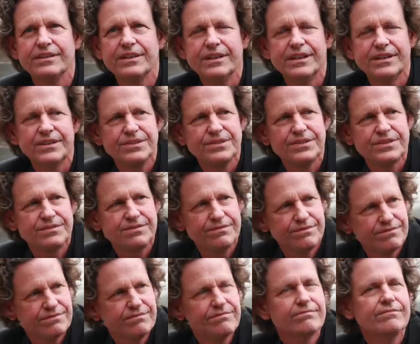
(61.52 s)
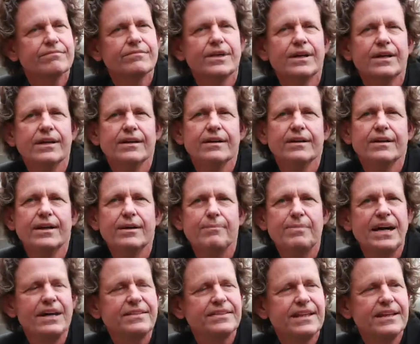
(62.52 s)
is
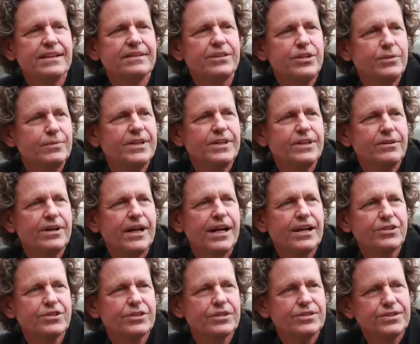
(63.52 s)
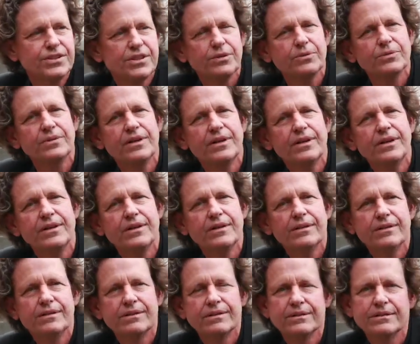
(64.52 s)
about that human interaction. So
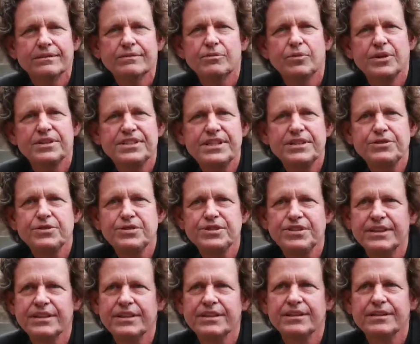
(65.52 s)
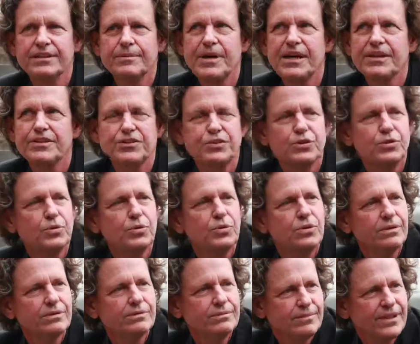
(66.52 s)
what's interesting about a
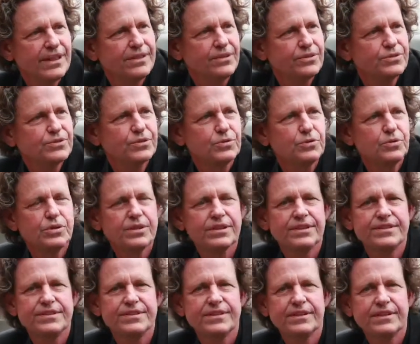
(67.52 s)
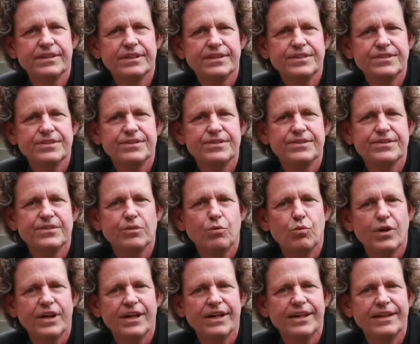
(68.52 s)
school, about your school, is the
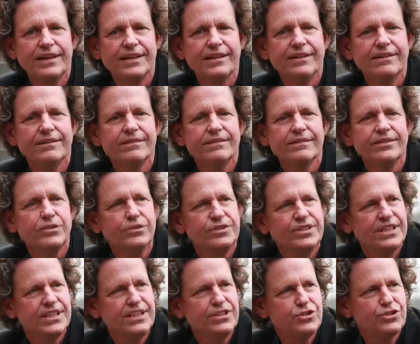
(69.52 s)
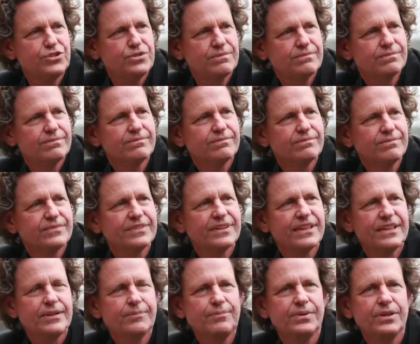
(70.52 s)
way you teach,
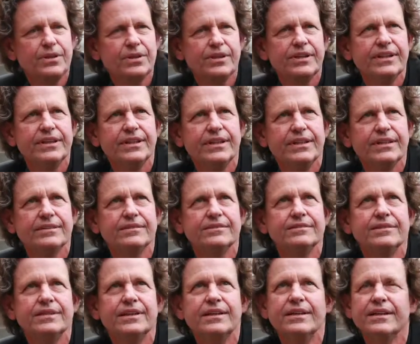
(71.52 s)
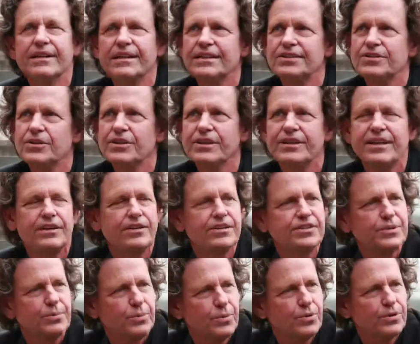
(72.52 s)
and the building is only there to
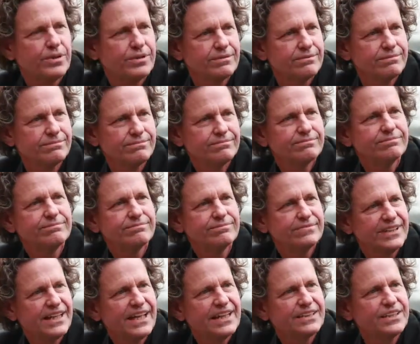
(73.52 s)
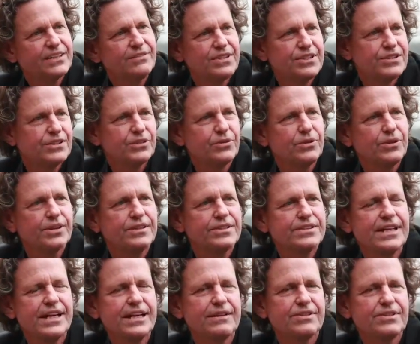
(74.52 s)
support the activities that are going on
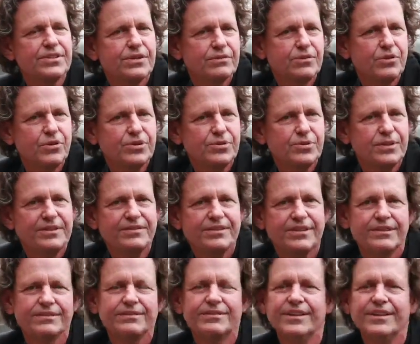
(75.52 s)
inside of it. So of course we have to